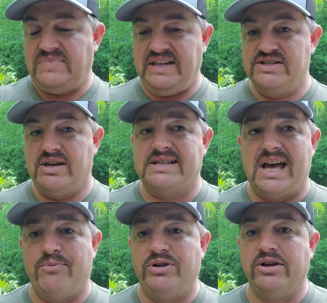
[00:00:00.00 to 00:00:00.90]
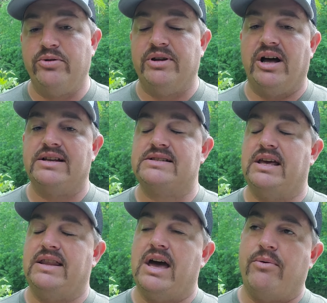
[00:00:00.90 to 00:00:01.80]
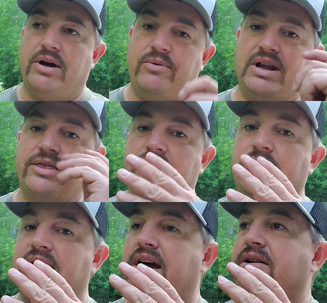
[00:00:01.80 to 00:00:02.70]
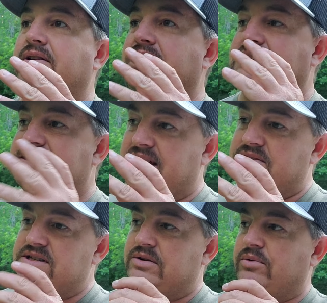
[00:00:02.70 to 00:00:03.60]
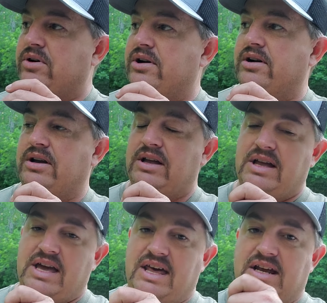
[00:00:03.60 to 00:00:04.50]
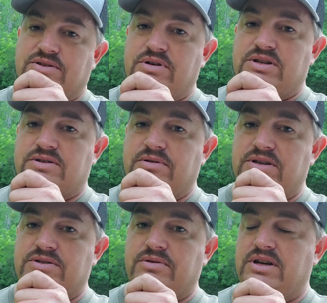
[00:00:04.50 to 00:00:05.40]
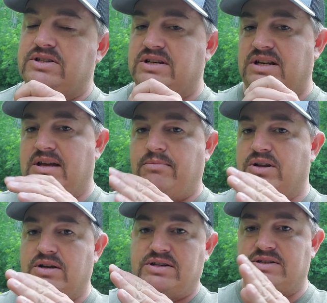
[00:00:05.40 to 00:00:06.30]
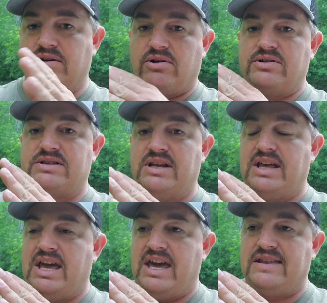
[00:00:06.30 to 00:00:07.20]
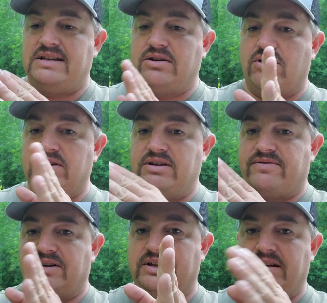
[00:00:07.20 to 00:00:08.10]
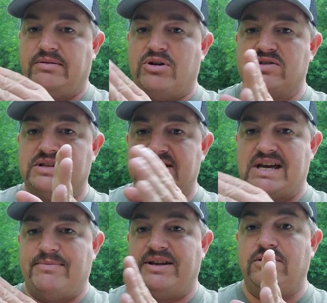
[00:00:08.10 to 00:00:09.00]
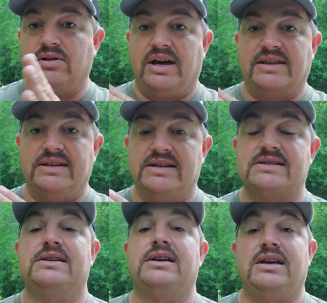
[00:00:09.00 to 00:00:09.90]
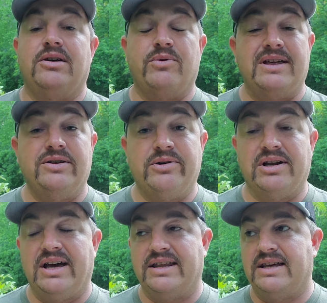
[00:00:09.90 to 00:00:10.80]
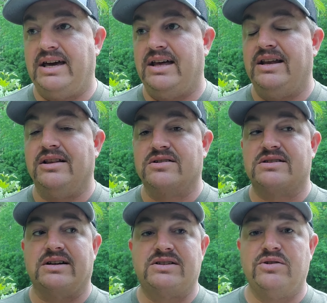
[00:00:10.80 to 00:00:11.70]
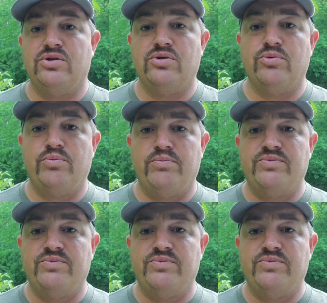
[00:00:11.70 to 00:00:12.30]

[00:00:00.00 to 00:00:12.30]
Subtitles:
so I tie them with loop knots. And that way when I throw it out, it settles in the water. And I twitch, and that minnow just darts. And they dart differently. Most of the time they do like this. When they're doing like that, it looks like two